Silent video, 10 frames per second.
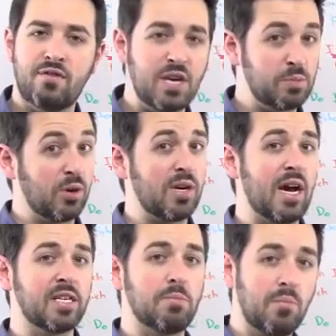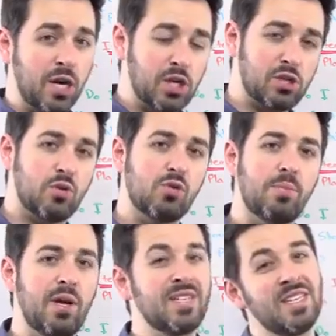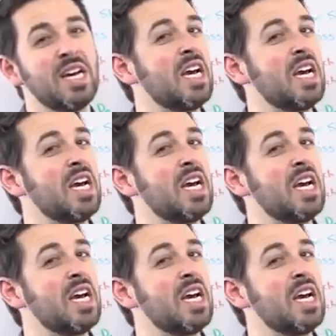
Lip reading: Facebook not as much as Google Plus,